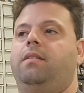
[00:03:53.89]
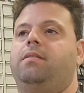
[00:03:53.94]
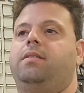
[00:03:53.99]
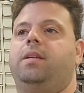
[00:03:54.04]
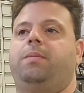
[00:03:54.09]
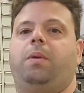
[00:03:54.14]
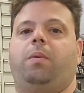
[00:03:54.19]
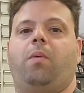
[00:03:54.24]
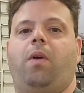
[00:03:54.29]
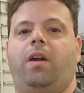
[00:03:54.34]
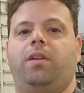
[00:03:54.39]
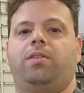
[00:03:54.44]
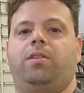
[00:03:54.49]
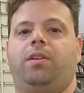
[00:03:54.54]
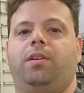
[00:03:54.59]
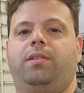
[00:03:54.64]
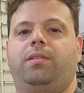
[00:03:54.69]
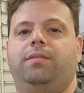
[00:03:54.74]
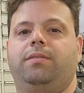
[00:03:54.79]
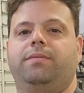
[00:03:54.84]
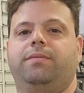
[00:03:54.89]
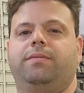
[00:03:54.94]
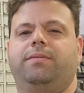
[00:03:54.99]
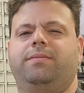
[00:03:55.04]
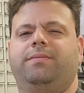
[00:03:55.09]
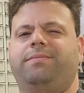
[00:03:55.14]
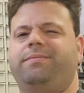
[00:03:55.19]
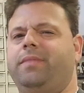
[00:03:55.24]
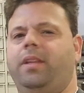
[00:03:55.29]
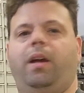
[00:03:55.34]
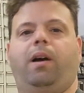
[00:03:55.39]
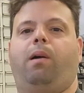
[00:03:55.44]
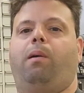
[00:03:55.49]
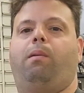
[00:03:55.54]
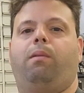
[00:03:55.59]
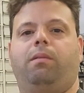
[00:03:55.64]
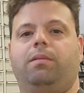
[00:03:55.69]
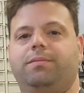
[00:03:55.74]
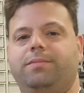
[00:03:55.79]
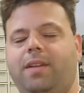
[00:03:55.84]
Did we want to?
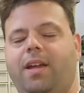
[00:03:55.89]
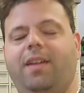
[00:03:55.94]
No.